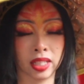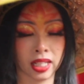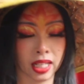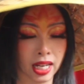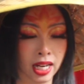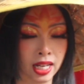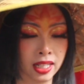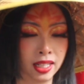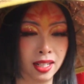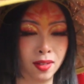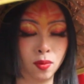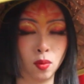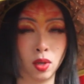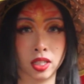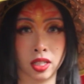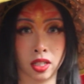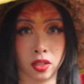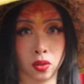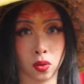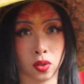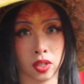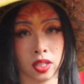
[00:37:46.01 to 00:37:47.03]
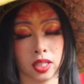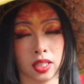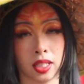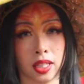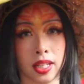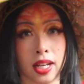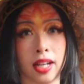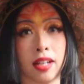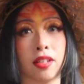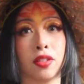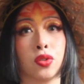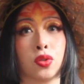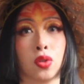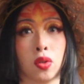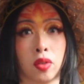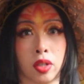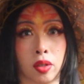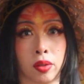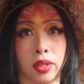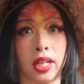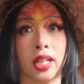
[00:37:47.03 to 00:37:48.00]
And then watch the tortoise and the hare
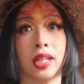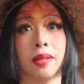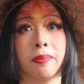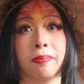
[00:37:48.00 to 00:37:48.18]
story, okay?